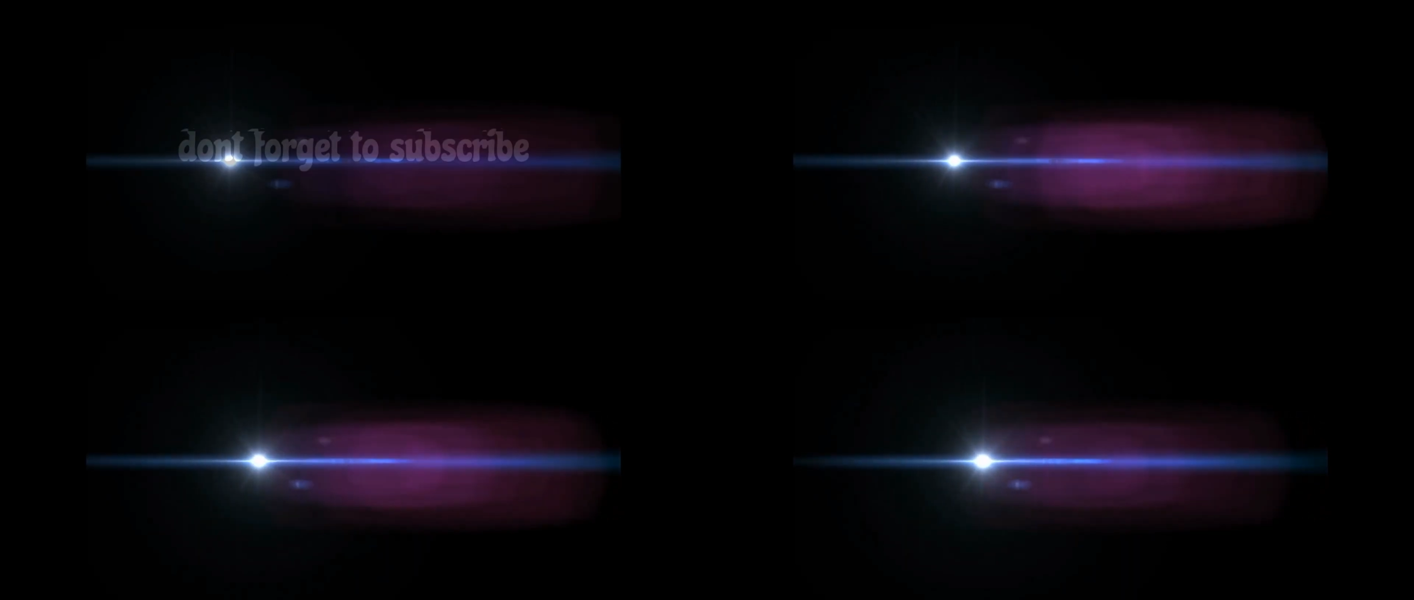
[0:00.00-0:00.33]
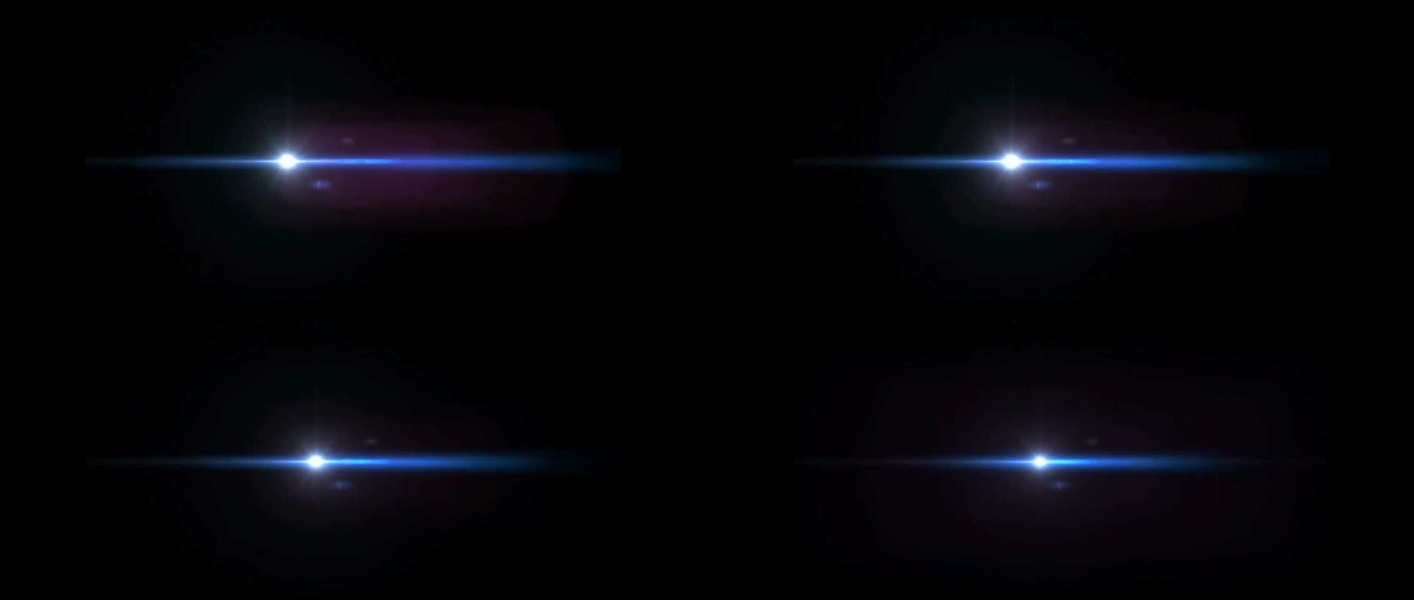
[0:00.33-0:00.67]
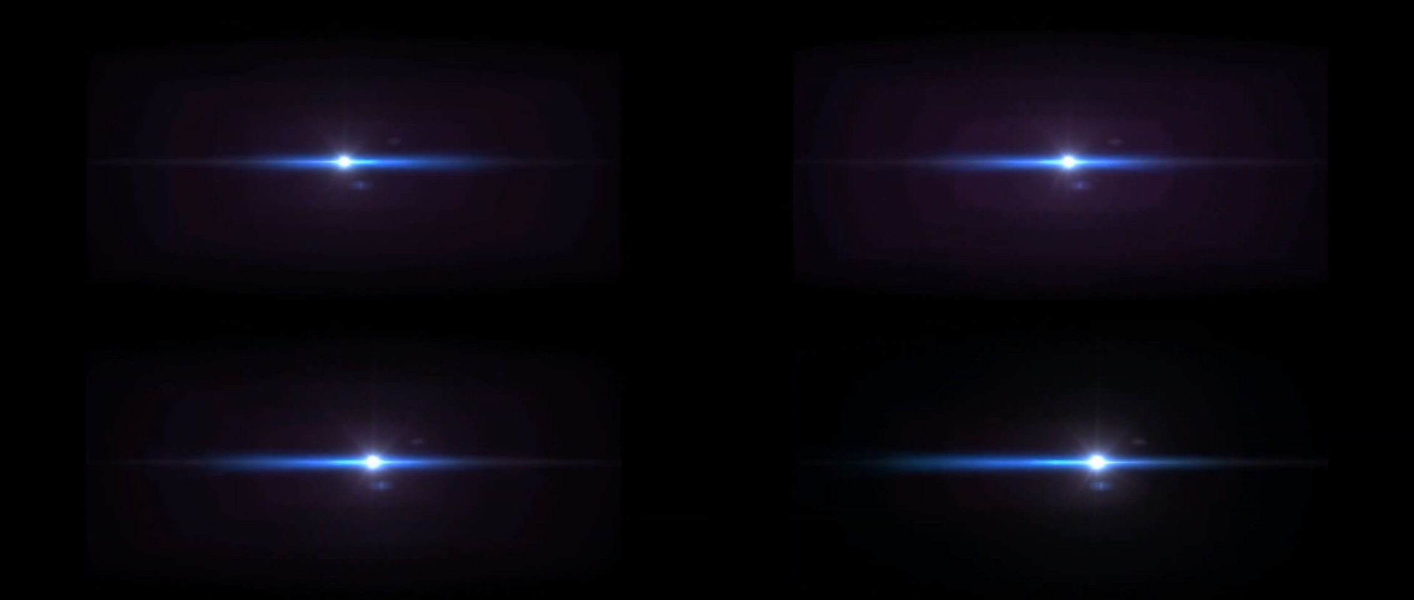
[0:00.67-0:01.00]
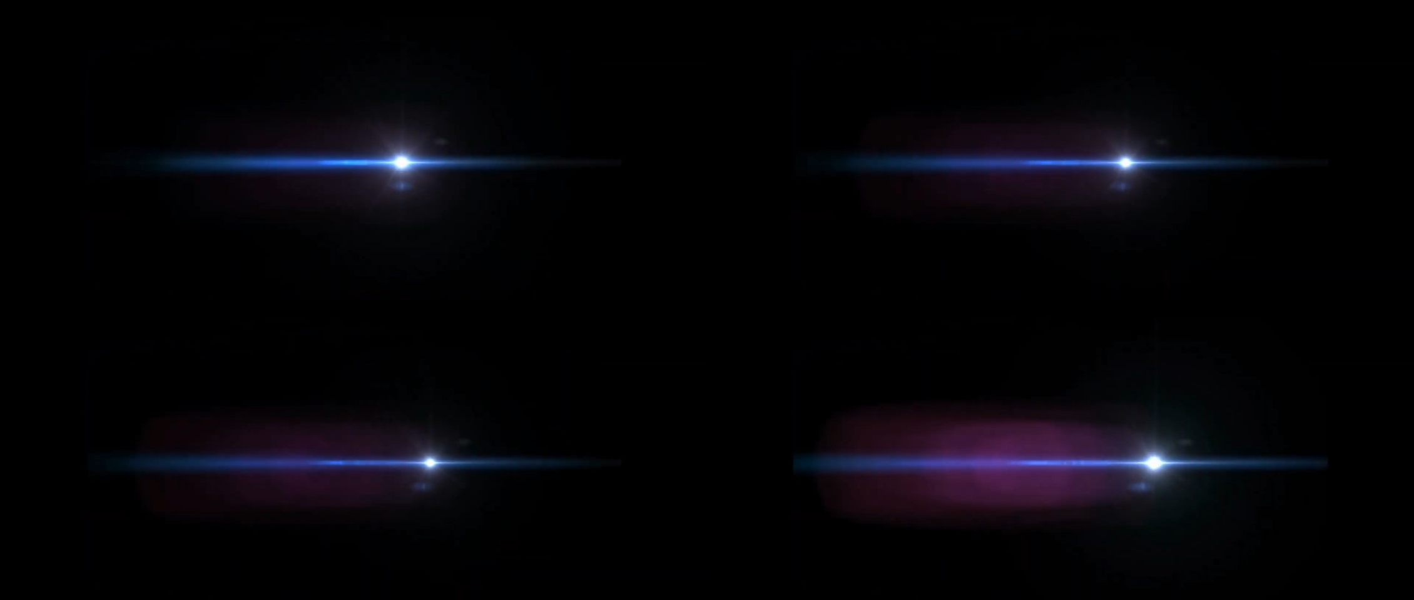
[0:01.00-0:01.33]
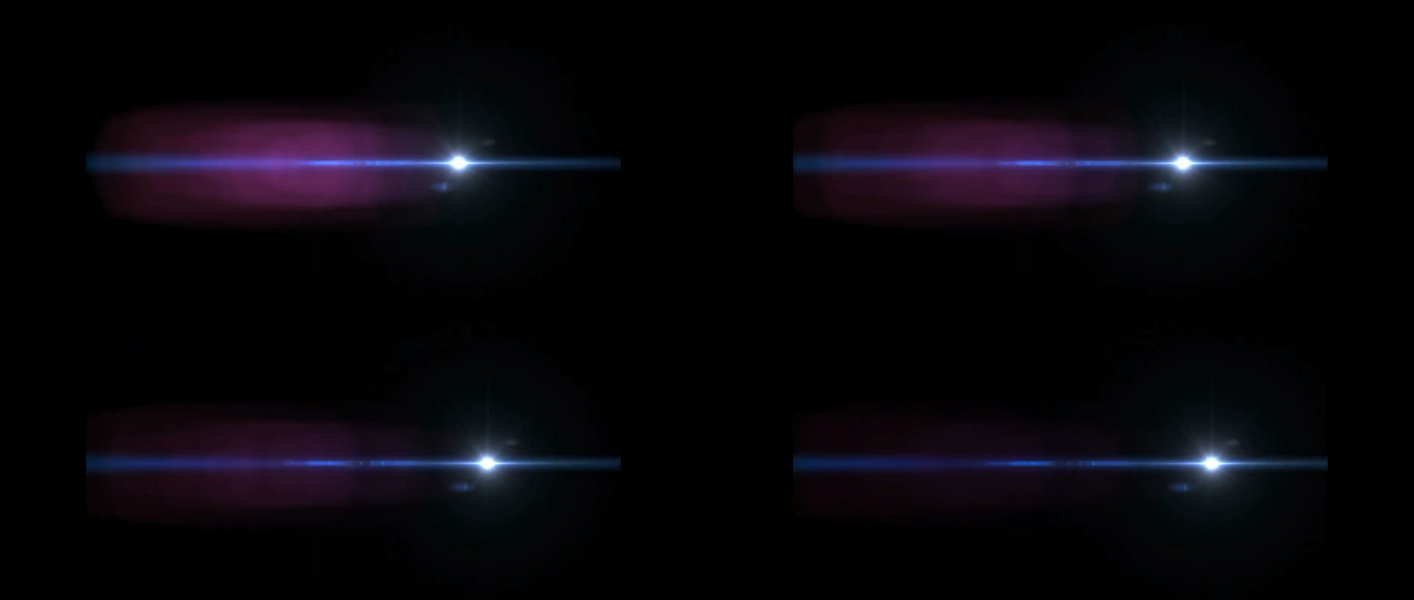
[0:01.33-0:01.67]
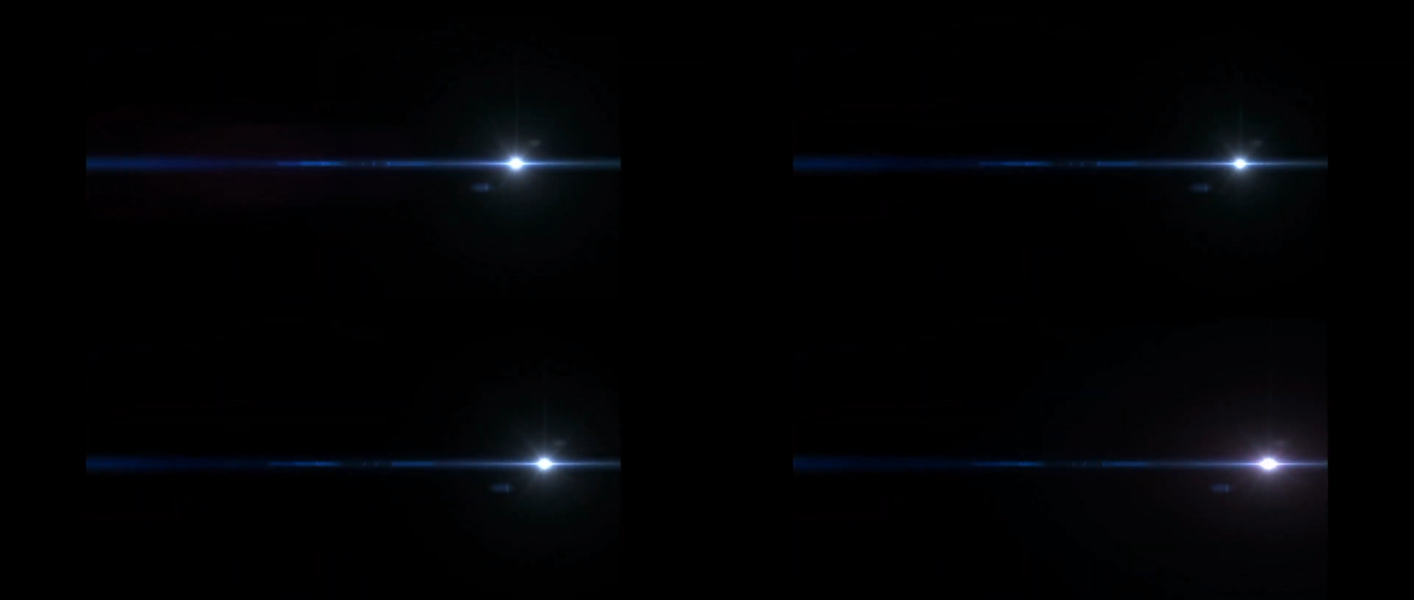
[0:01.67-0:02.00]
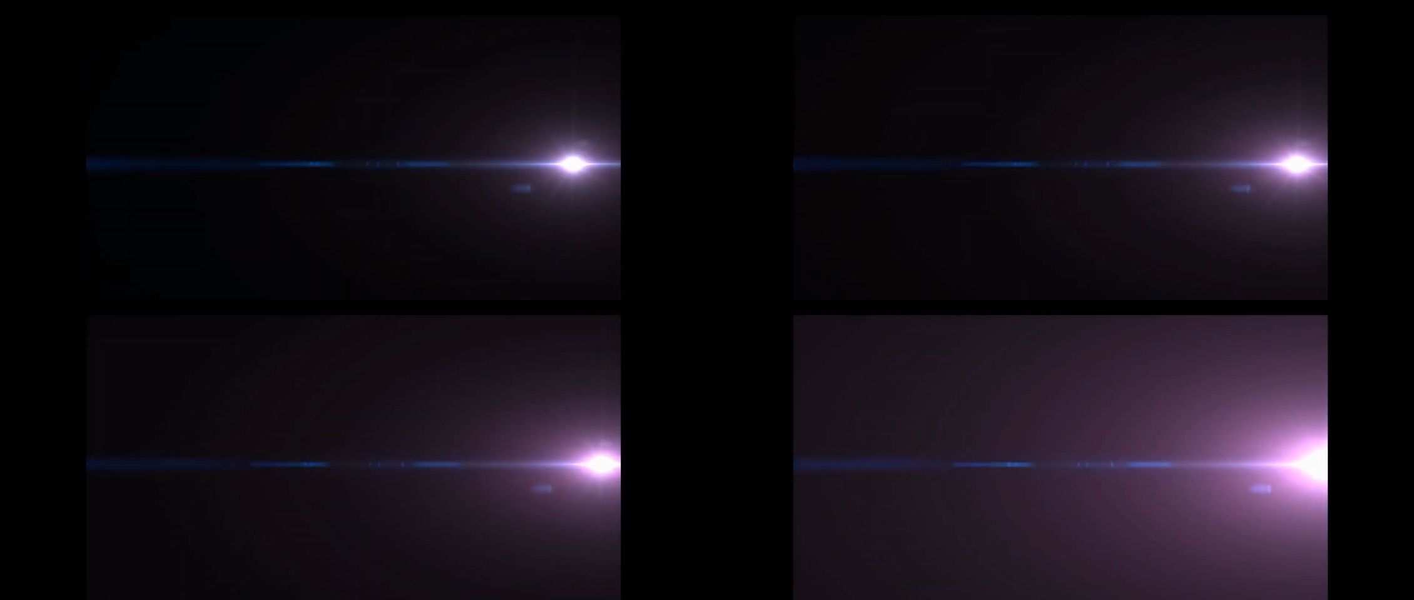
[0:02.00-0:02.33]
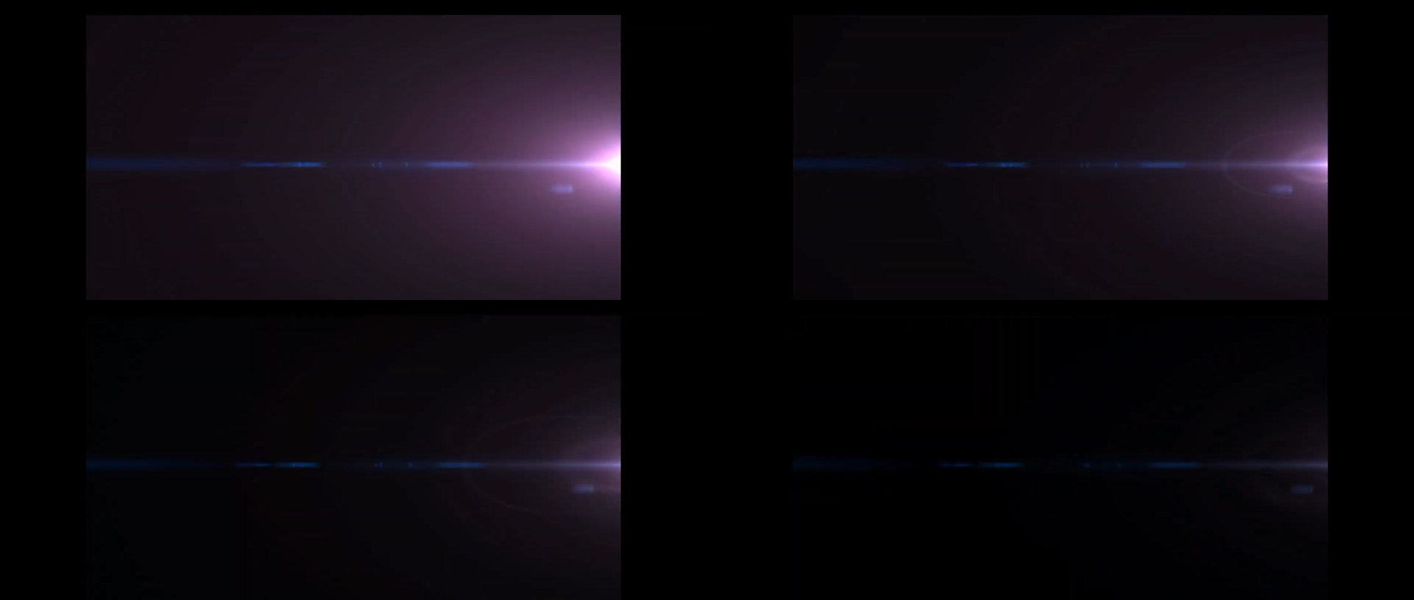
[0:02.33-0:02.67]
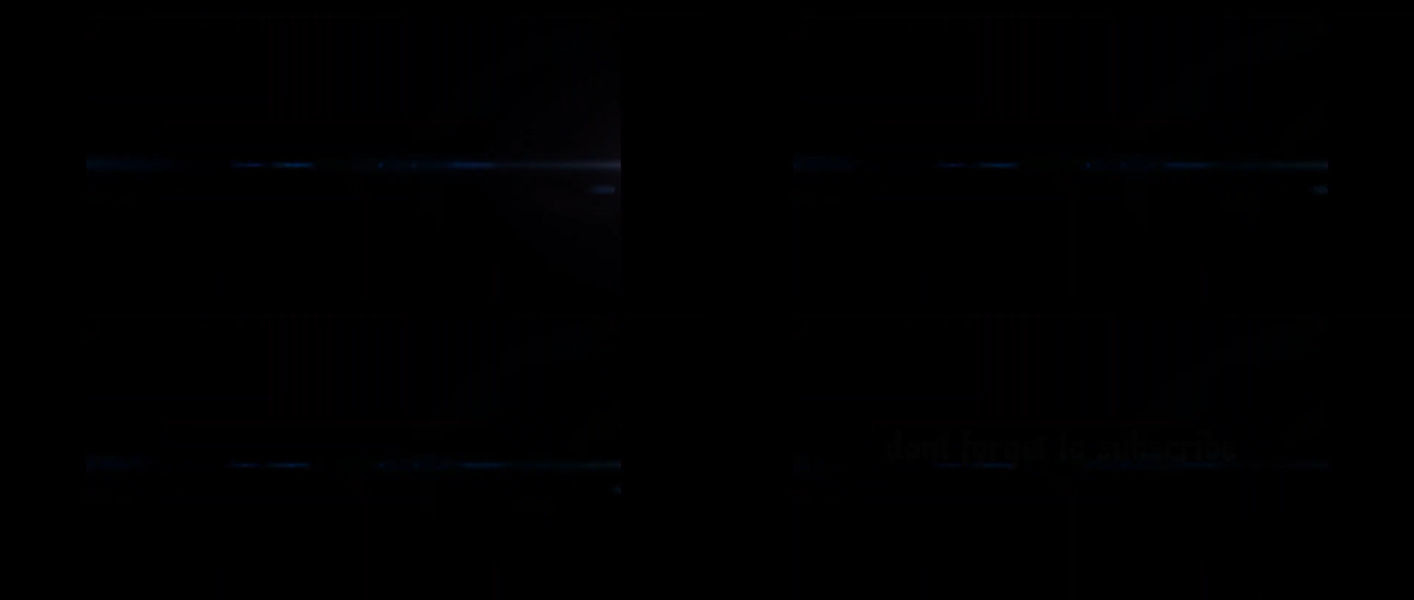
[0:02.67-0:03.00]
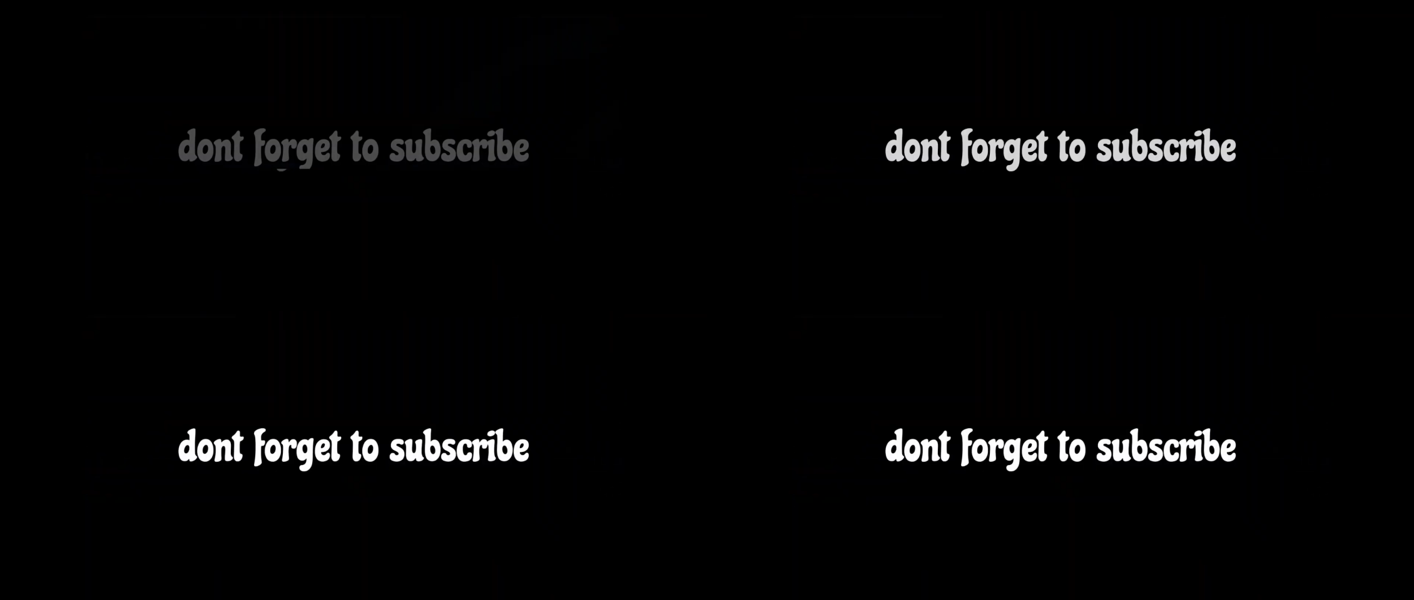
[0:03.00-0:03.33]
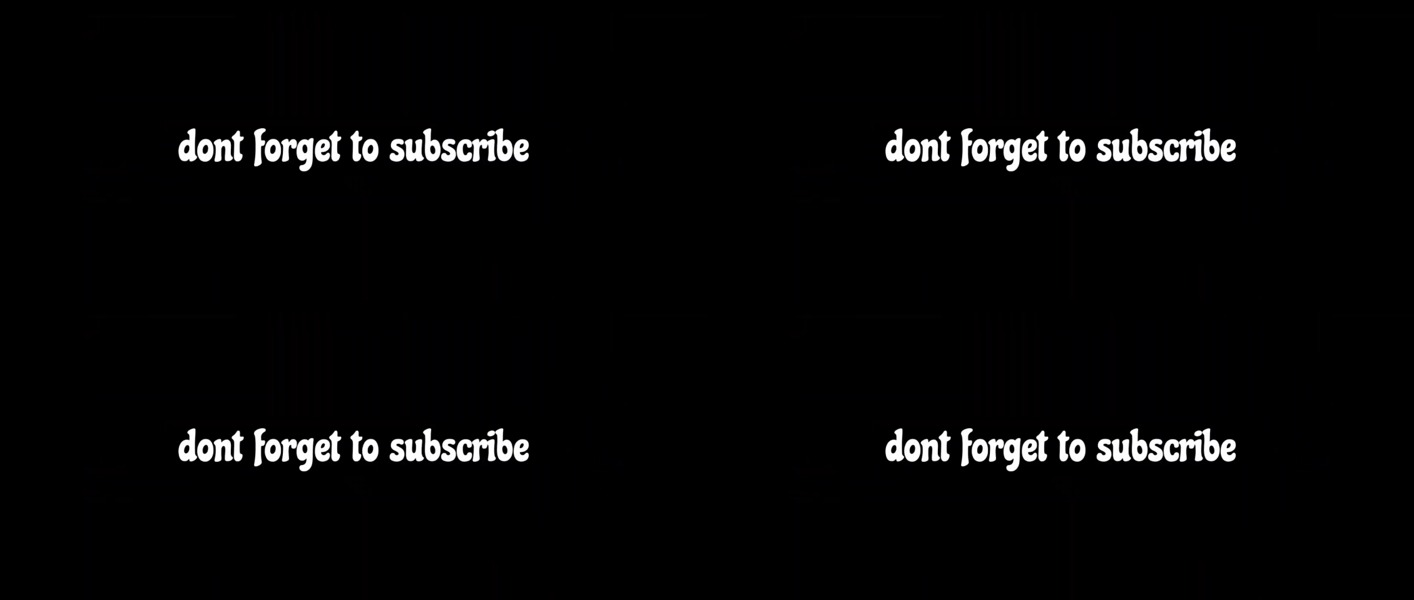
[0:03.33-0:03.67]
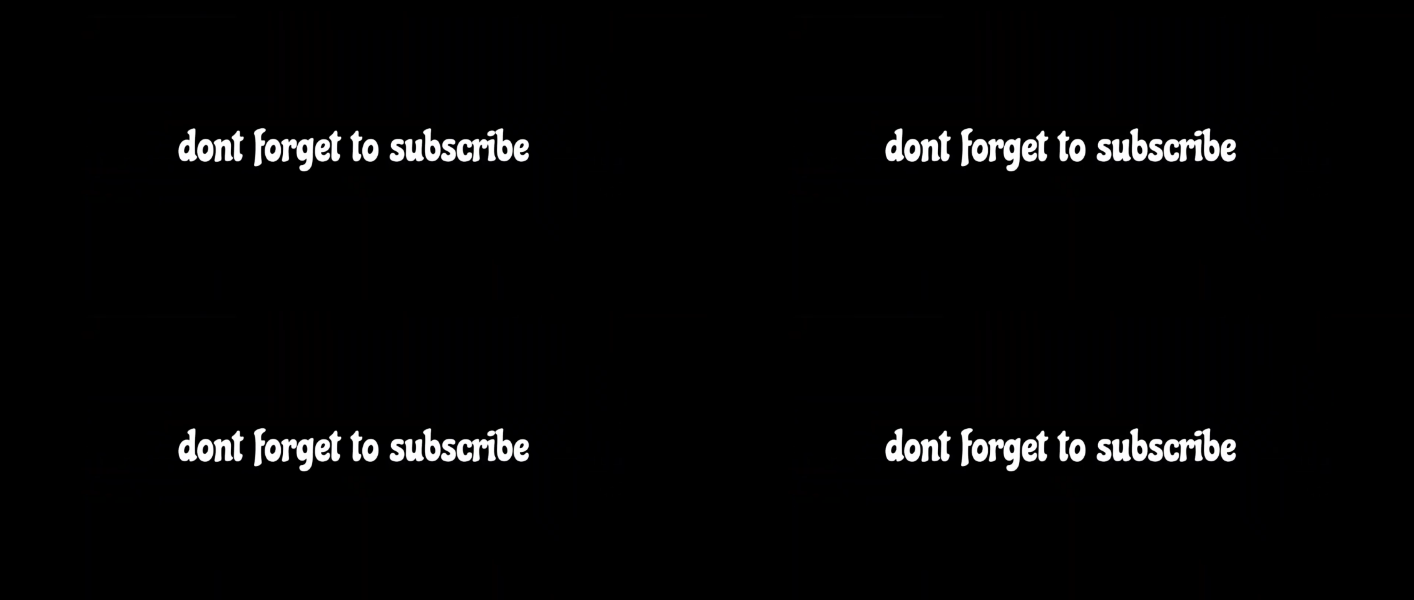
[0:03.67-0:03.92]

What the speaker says: No face is visible, so there are no lips to read.